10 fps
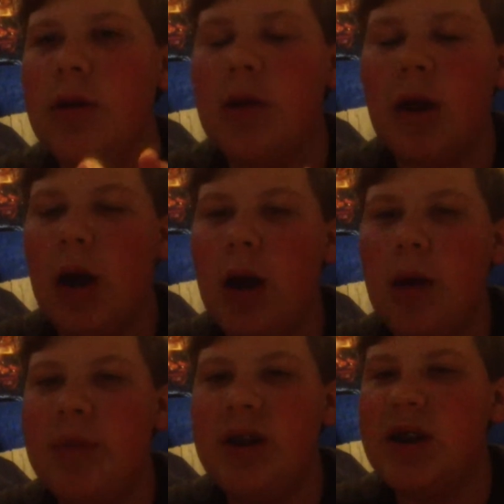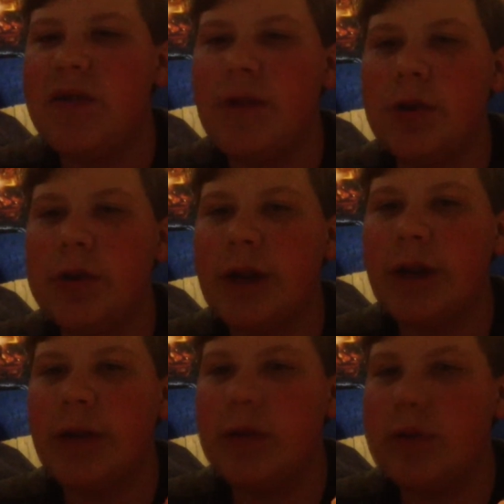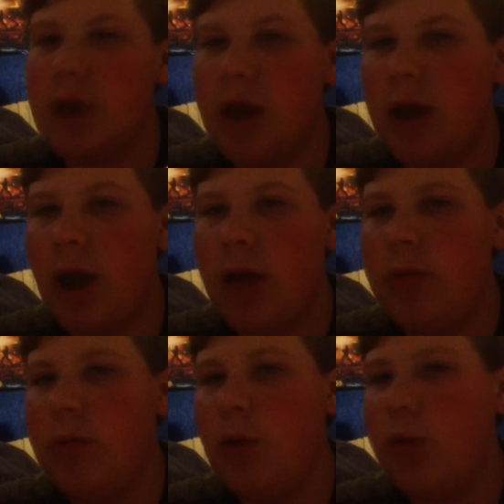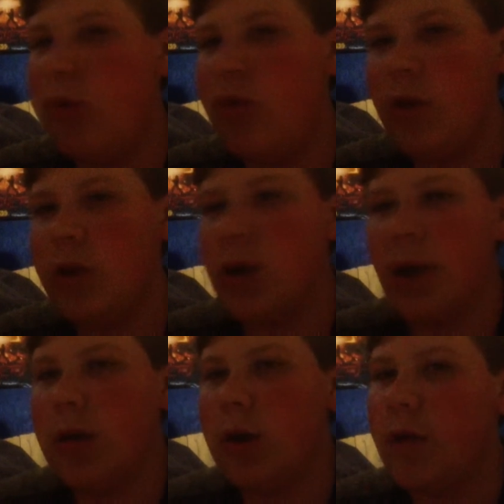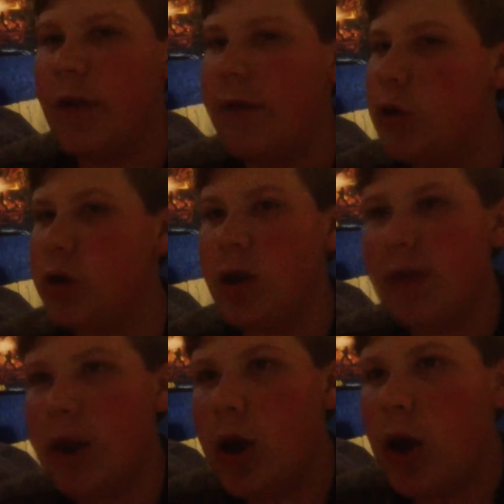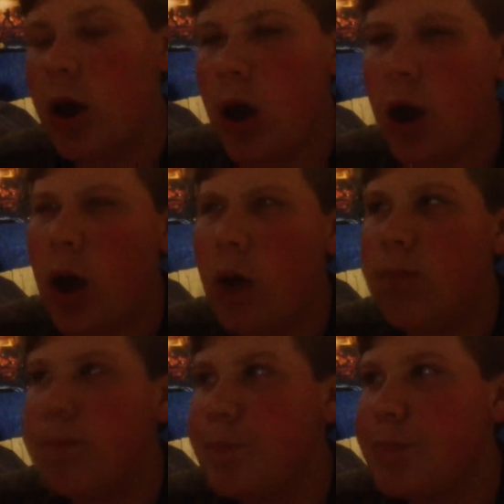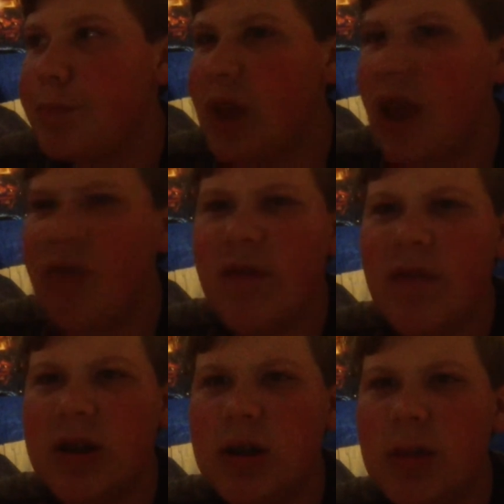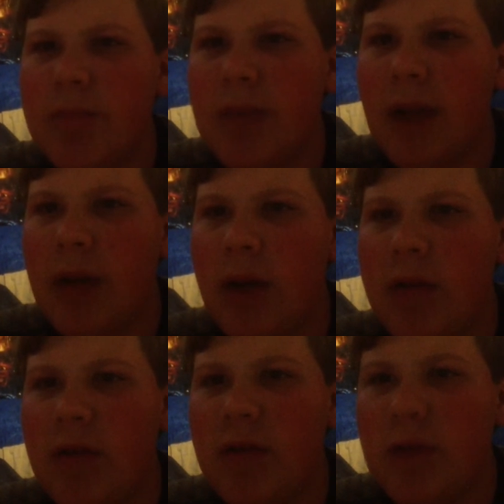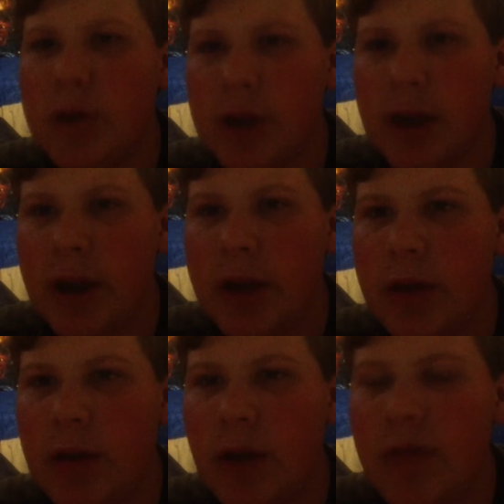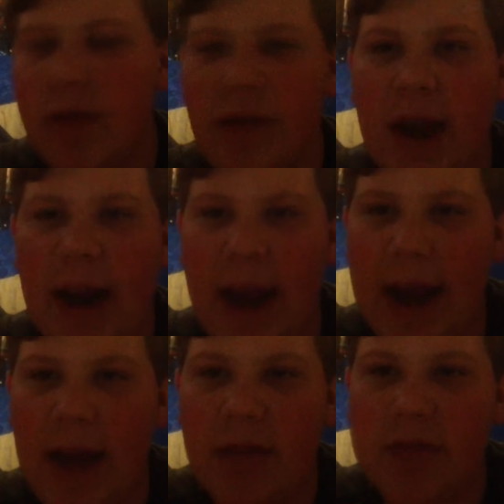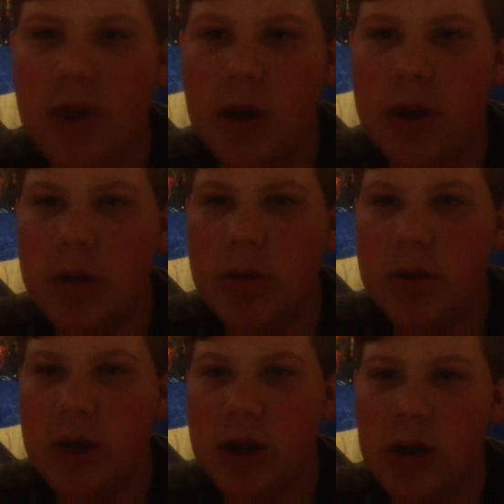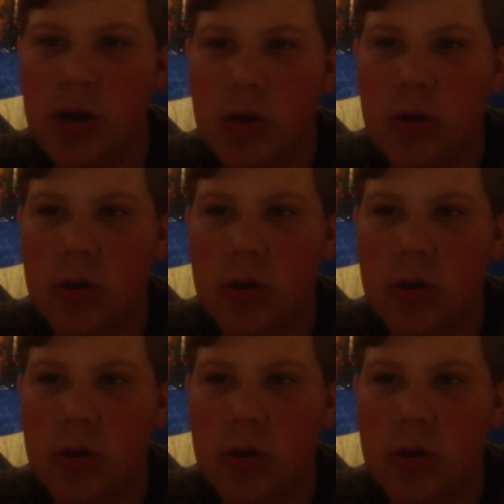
PC version, I own the mobile version, I own every version of it. Yeah, I think that's about everything I have on digital.